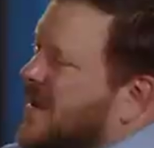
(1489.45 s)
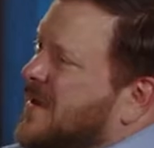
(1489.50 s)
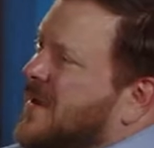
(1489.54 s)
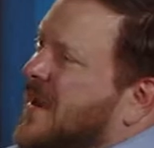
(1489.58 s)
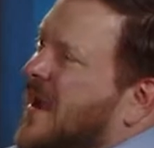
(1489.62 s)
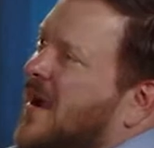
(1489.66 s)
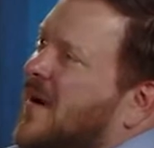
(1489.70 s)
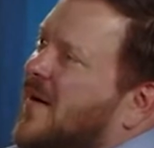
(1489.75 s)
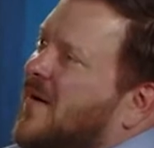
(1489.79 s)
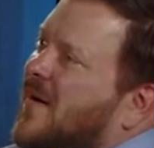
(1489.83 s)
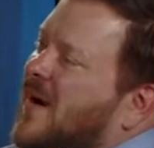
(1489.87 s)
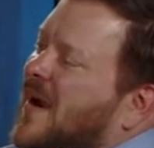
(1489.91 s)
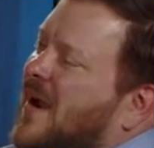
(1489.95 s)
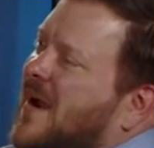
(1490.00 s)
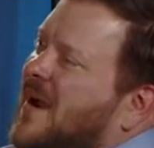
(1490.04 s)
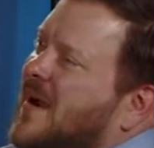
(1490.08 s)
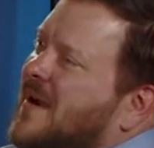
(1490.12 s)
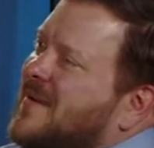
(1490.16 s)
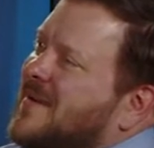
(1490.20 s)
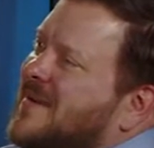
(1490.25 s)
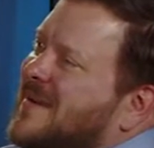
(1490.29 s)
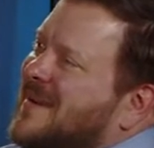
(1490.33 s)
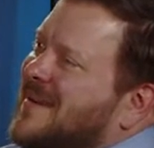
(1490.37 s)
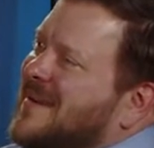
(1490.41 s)
Now,
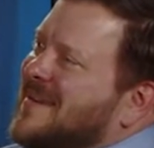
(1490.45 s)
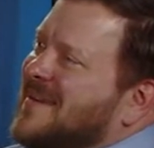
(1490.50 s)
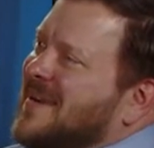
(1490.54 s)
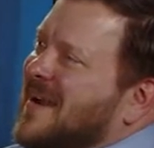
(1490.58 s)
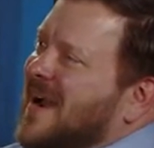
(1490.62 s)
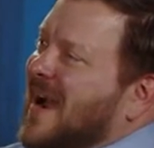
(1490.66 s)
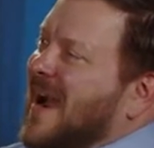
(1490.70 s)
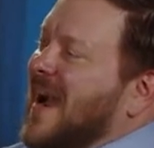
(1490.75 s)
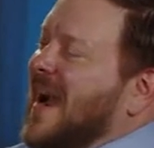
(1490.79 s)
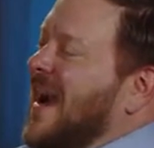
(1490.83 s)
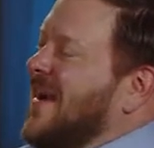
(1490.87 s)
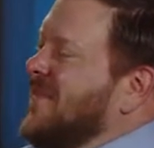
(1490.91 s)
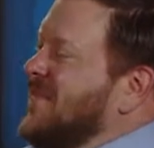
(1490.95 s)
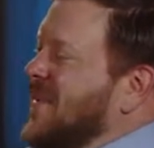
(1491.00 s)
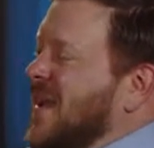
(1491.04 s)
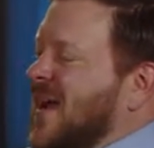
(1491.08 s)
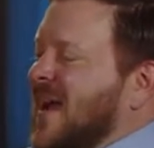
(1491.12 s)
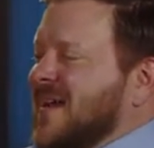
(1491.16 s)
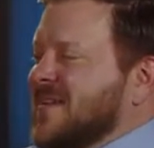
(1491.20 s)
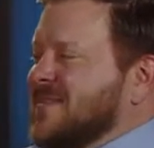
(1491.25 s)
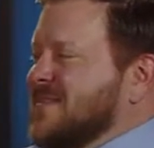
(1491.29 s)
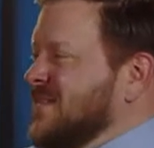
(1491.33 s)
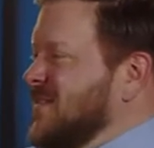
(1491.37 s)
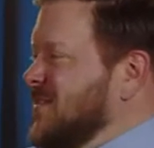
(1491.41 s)
I have to
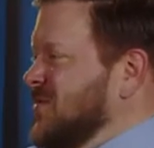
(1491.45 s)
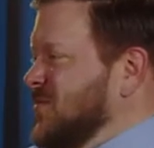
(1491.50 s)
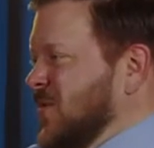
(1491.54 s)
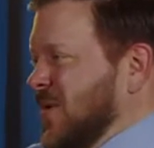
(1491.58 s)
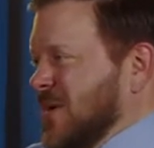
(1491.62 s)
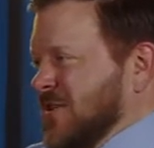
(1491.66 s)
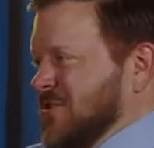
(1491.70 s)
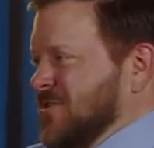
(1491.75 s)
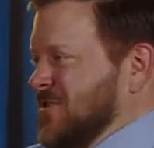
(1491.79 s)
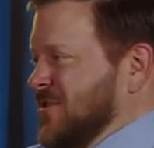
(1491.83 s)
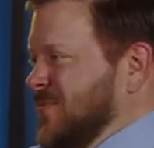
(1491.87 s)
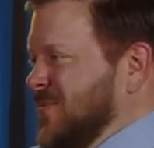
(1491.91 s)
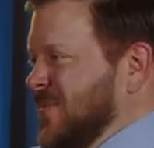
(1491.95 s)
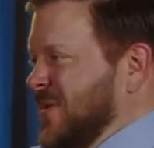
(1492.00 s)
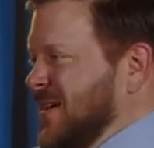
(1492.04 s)
ask this question